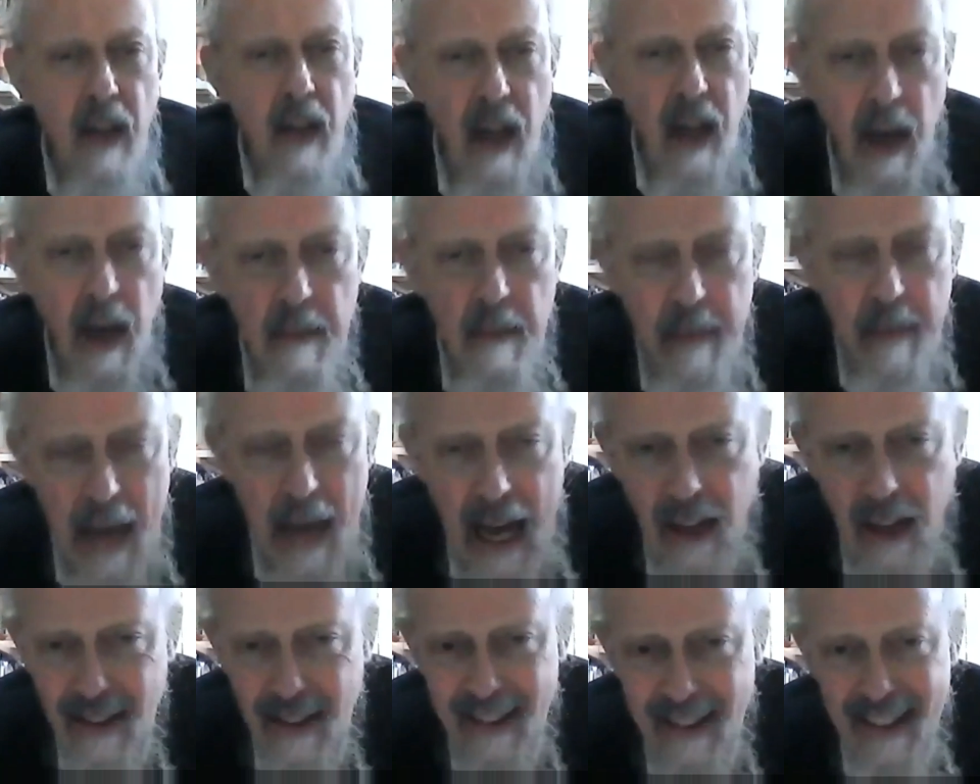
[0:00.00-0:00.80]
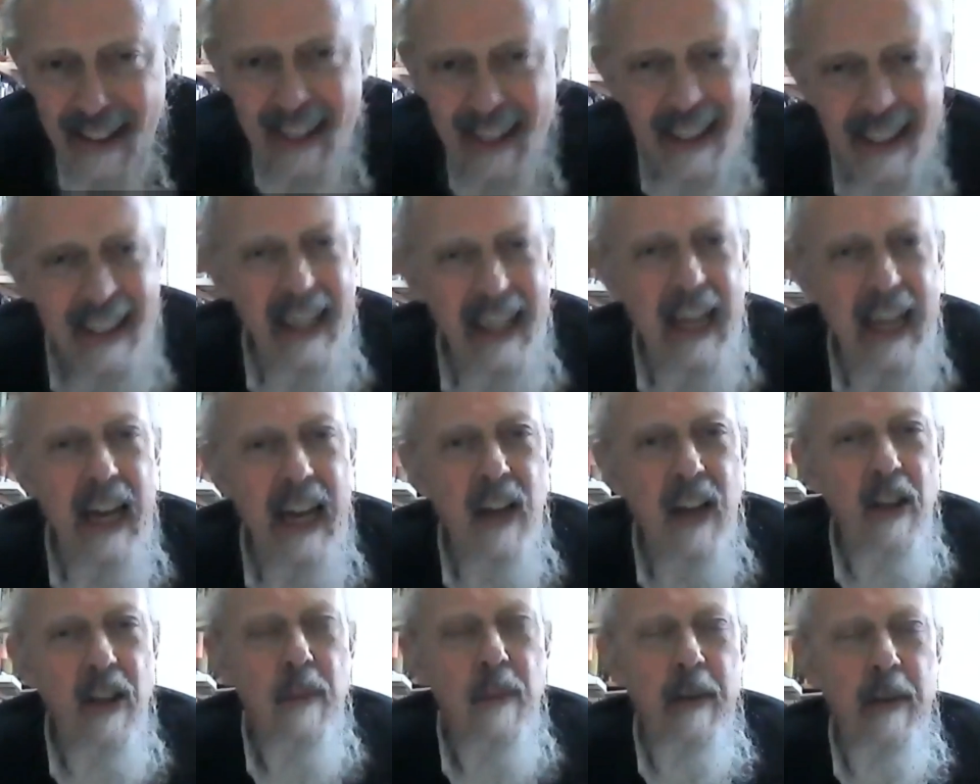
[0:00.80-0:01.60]
about
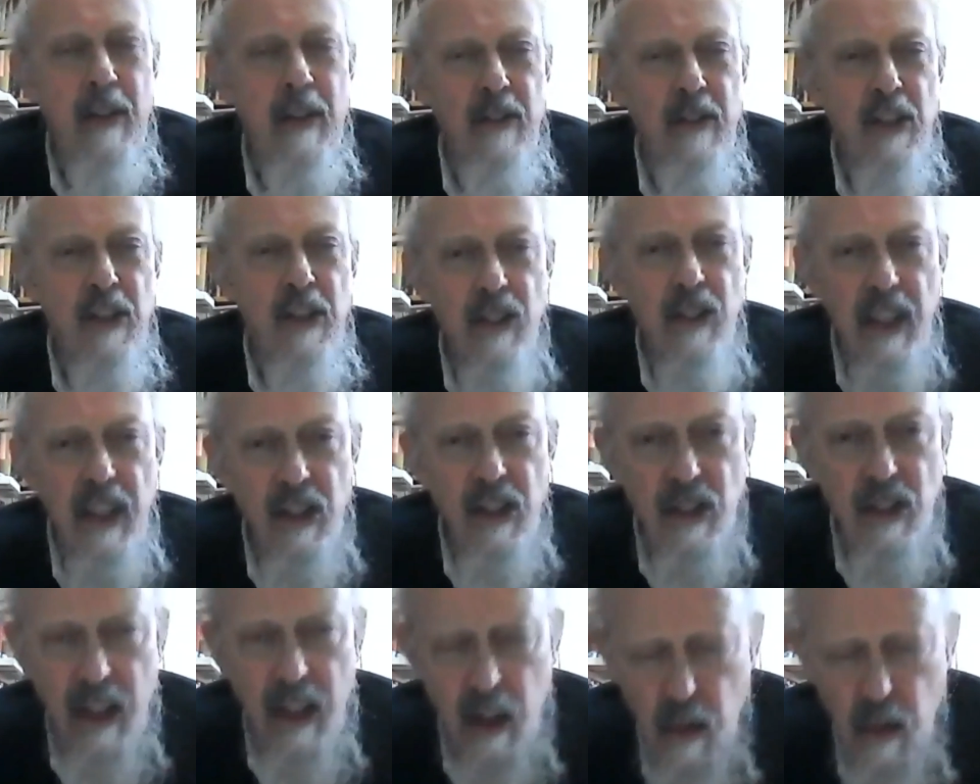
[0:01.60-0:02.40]
these needs. In other